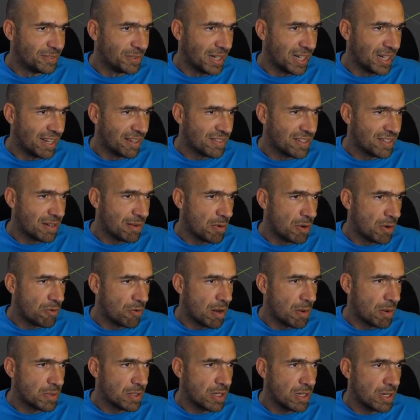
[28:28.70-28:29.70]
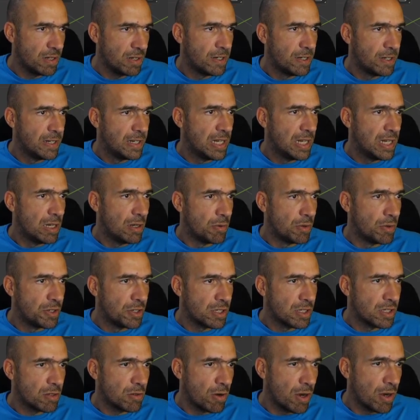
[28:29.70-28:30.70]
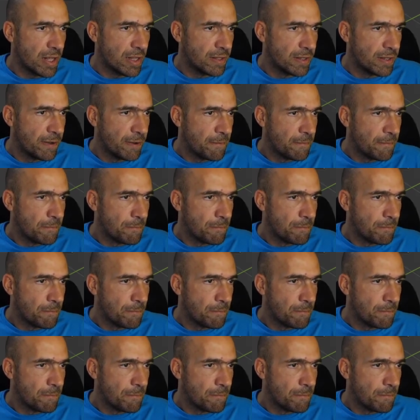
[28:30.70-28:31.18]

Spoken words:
We have some unwraps here, which is great,